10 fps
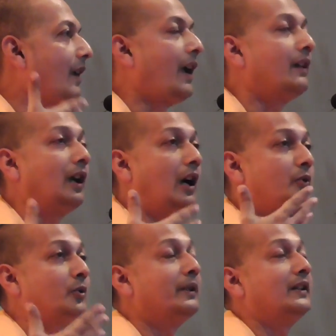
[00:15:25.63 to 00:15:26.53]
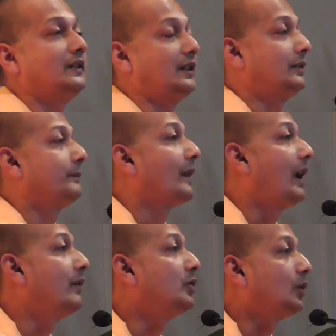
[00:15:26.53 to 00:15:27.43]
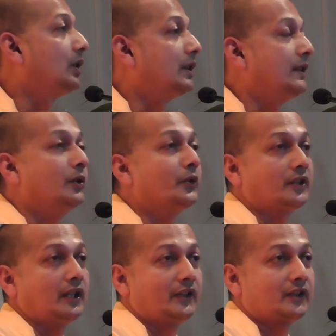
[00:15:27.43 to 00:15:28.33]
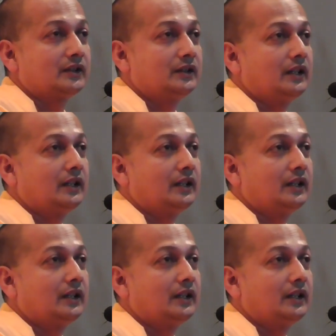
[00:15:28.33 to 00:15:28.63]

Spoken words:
and how to meditate. I want to learn those things.